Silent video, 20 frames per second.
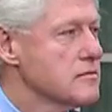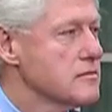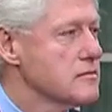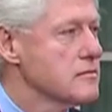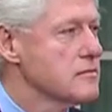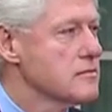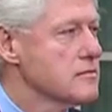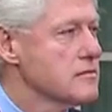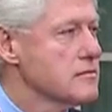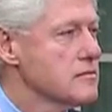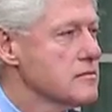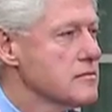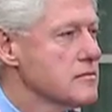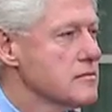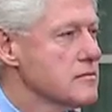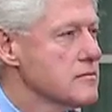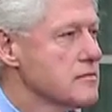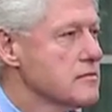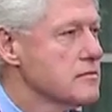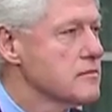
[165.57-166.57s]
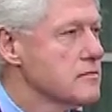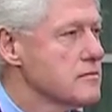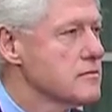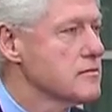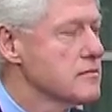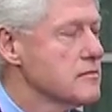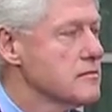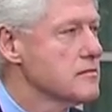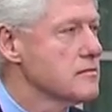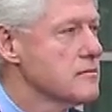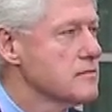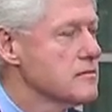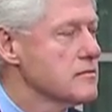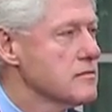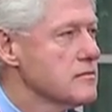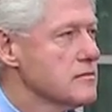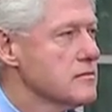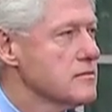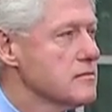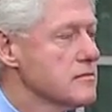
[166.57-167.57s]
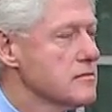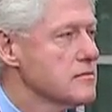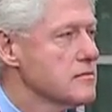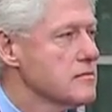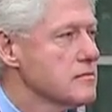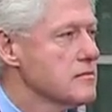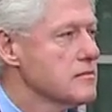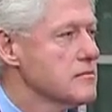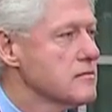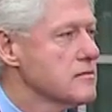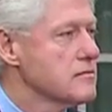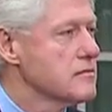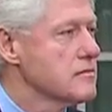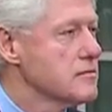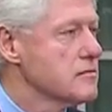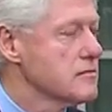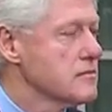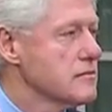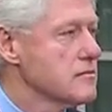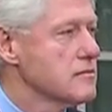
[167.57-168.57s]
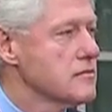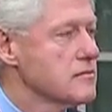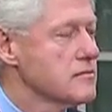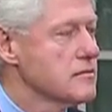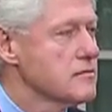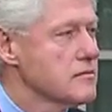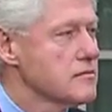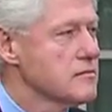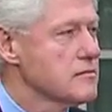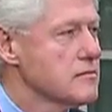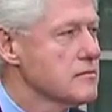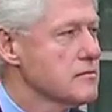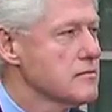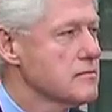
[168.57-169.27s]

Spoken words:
No words are spoken by the person on screen.